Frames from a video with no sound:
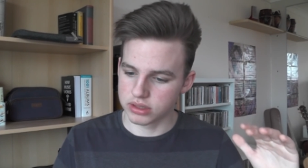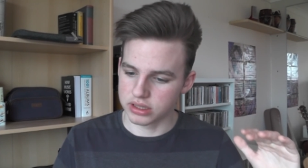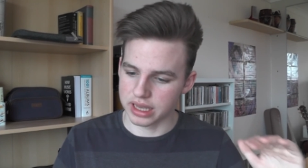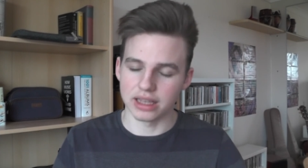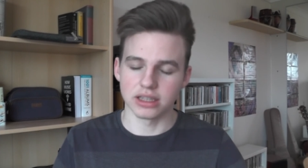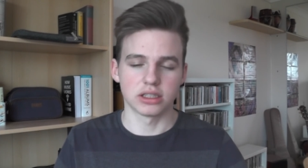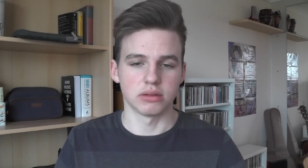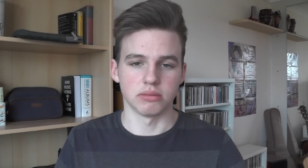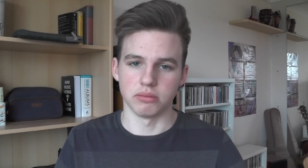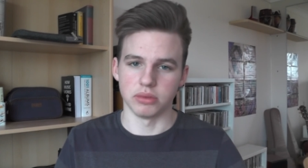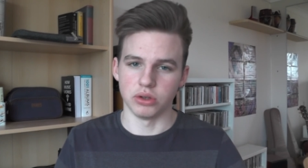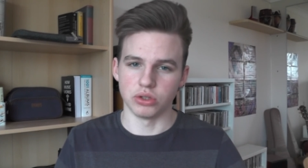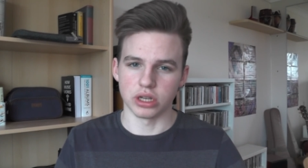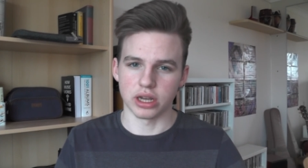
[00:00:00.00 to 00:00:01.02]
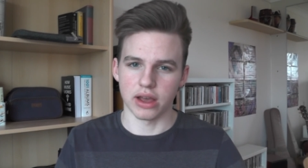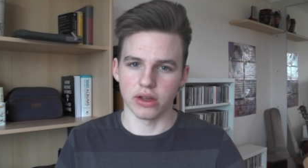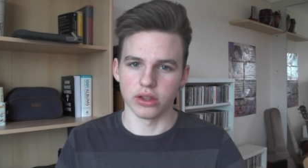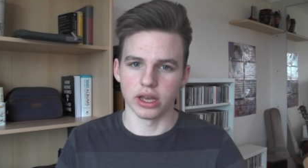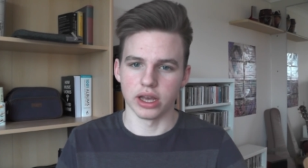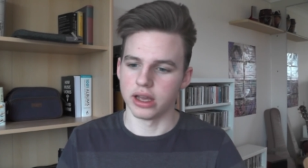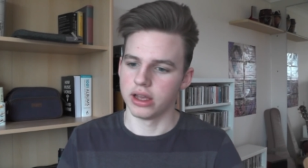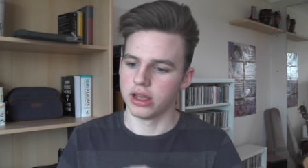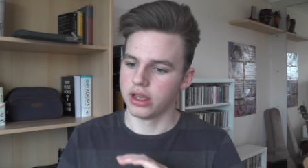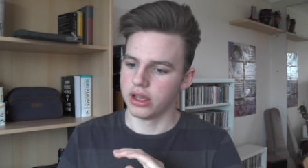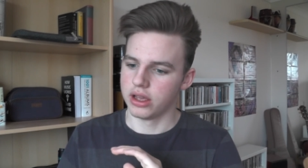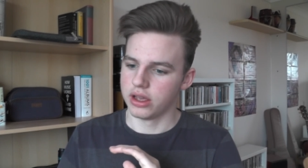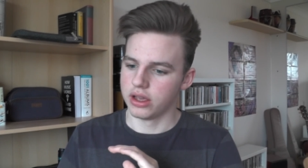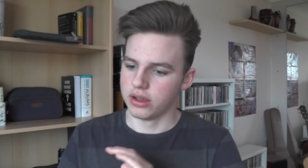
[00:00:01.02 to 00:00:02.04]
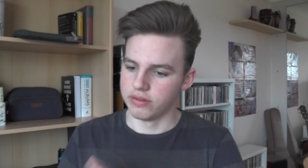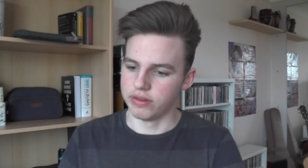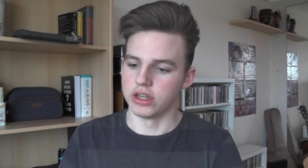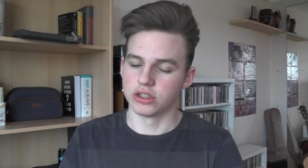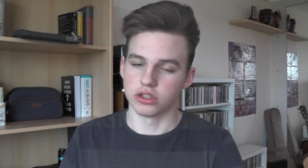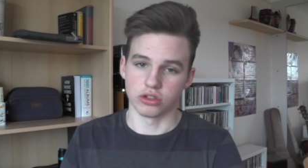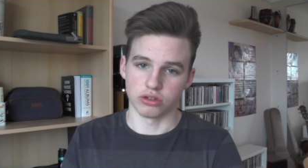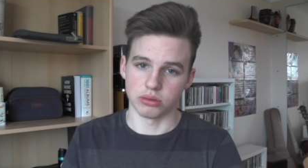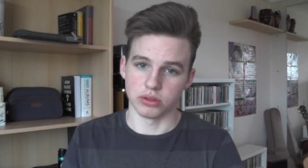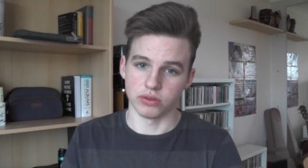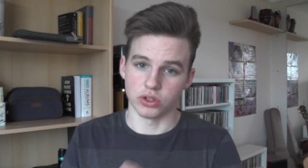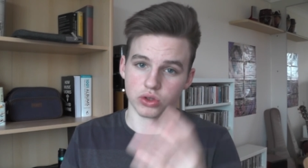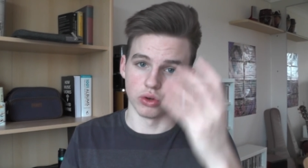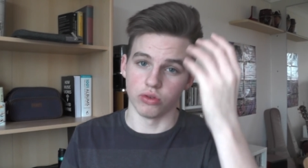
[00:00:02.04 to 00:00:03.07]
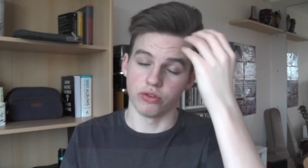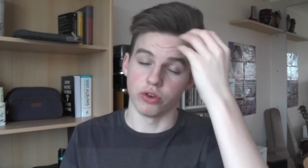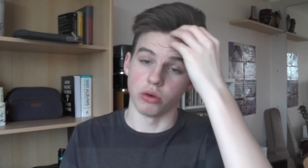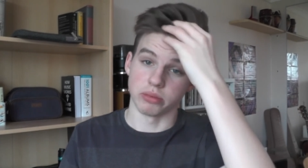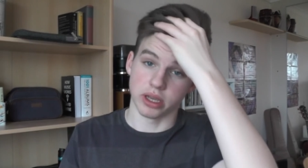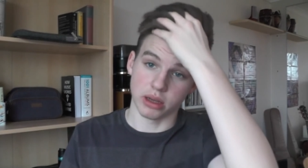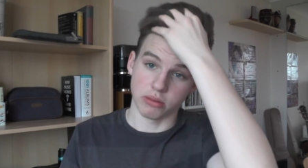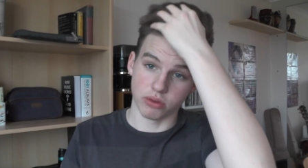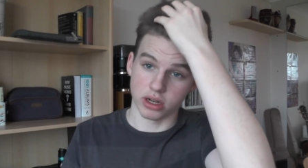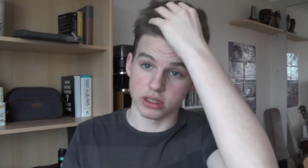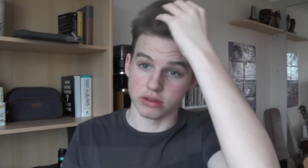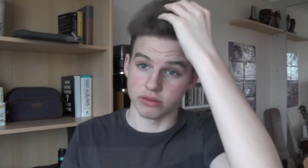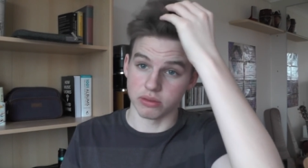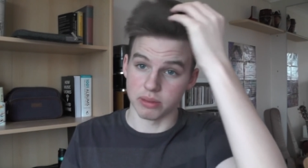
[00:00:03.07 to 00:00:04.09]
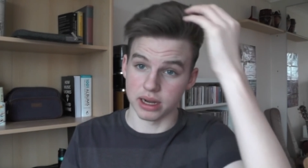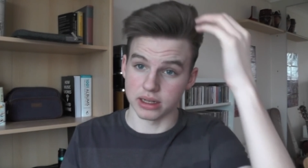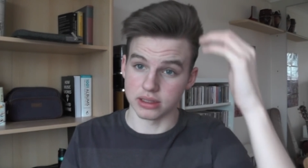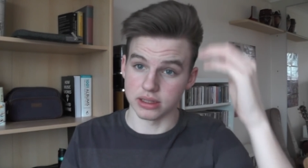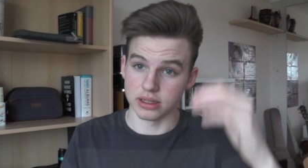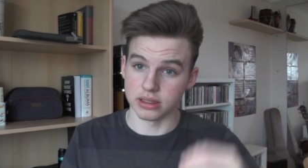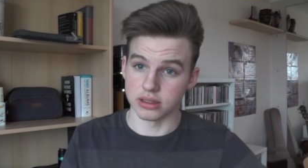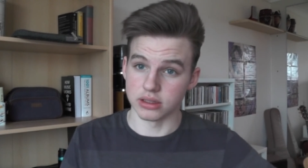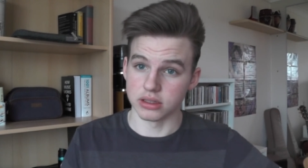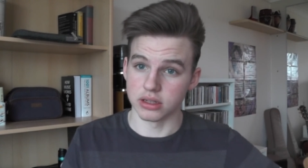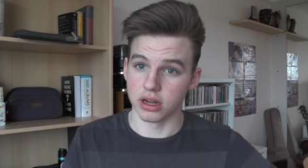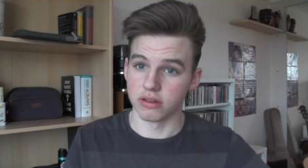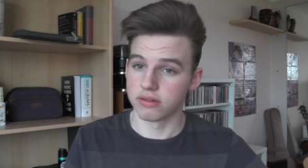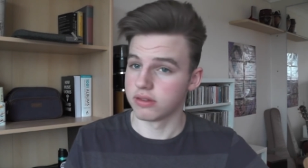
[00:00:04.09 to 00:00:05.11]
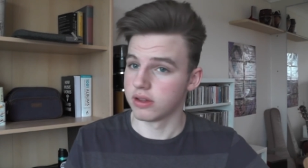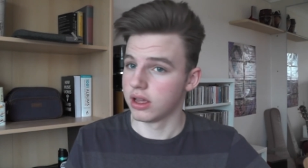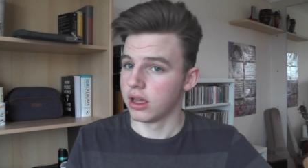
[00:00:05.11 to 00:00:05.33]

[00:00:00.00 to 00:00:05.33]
get some music out there, finish the script of a short film, keep writing for magazines and stuff.